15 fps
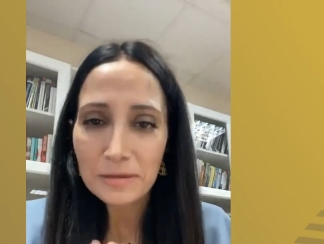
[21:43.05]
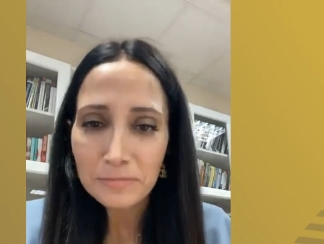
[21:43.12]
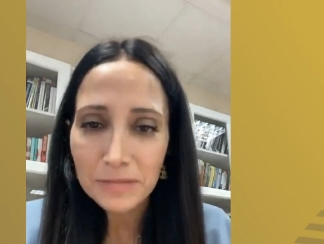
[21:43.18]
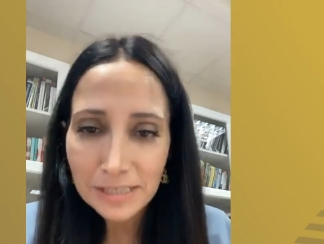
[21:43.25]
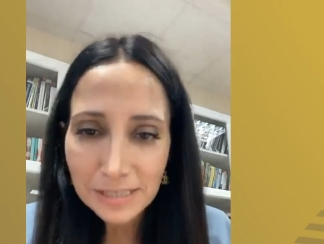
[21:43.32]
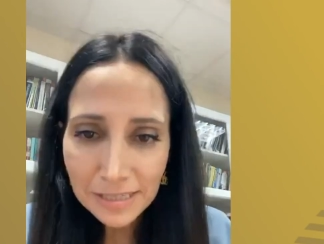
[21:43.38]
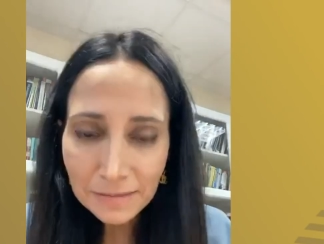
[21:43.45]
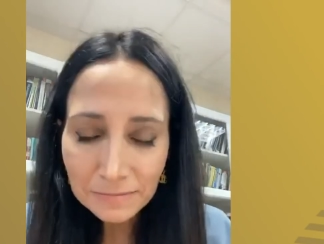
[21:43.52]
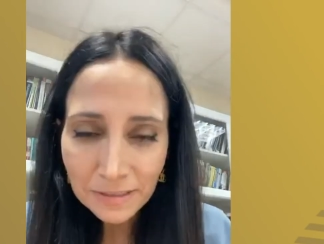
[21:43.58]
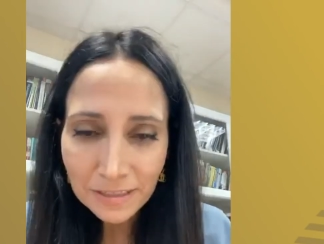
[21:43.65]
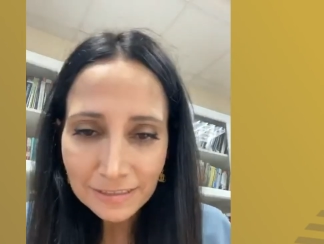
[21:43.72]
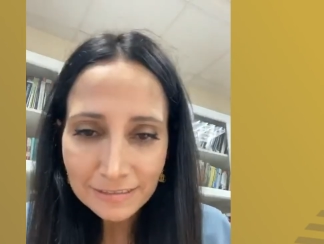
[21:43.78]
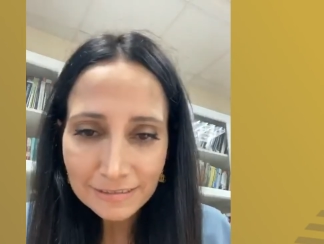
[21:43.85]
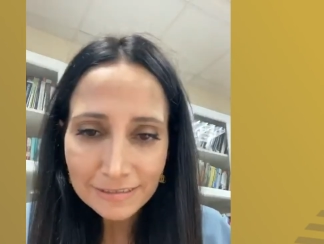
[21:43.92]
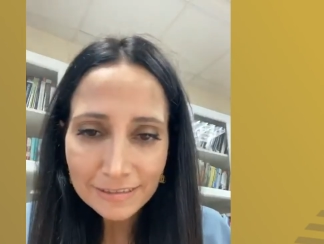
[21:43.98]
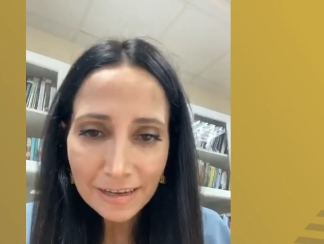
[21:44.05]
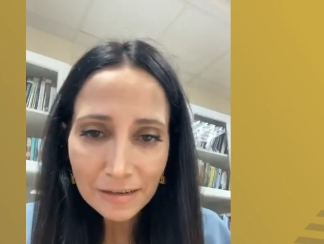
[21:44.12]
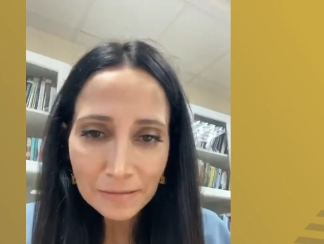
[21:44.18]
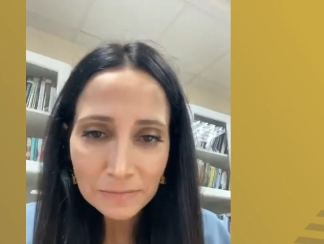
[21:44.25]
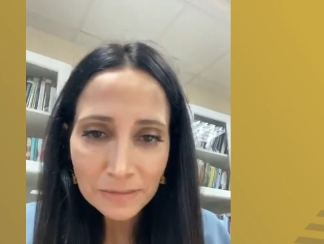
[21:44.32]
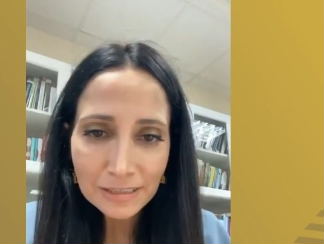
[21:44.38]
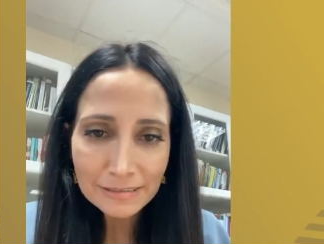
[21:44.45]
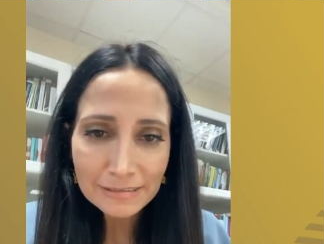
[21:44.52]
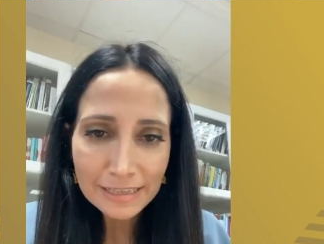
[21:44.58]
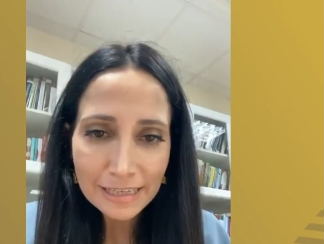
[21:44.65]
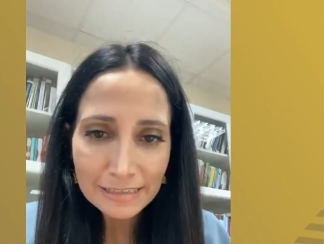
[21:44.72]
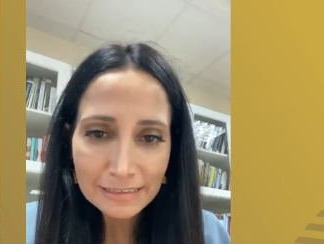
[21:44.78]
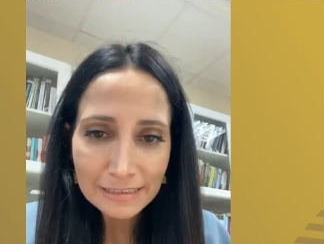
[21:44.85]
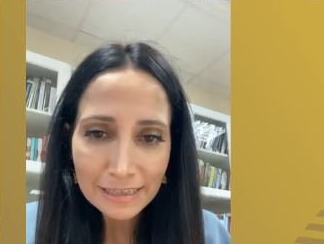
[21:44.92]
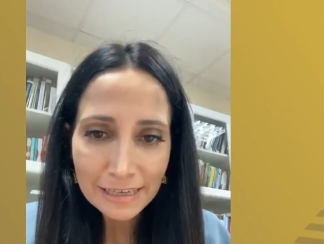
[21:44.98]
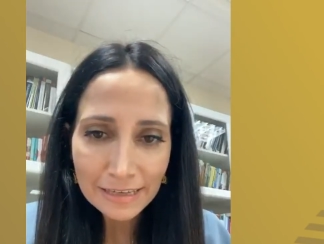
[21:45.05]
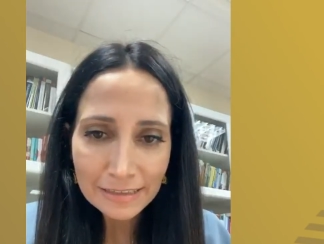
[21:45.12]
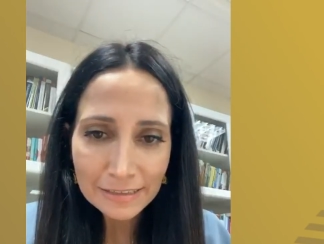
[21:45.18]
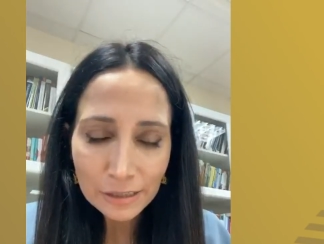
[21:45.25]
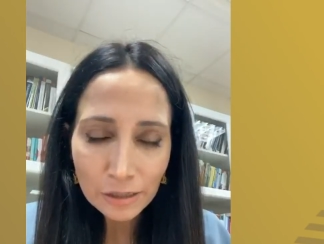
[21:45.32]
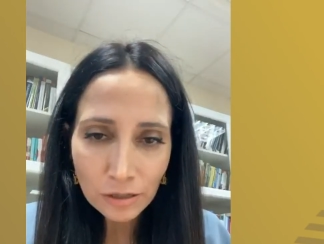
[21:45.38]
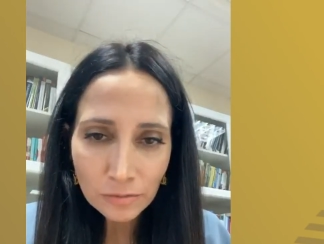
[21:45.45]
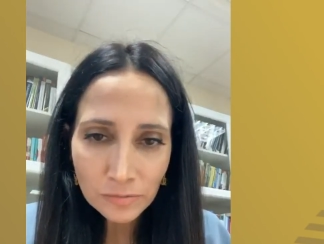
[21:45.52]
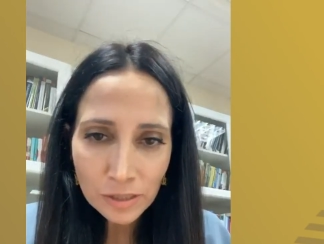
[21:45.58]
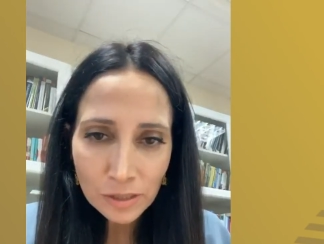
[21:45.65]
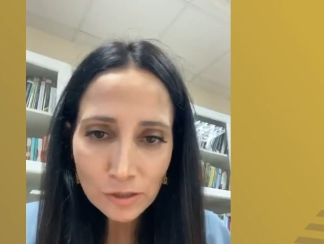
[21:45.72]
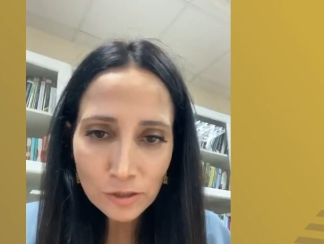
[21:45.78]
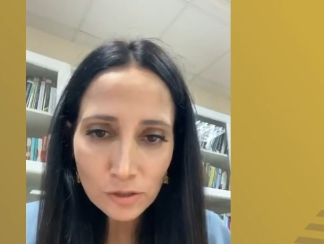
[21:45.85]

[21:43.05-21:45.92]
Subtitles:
because I'm not getting any comments,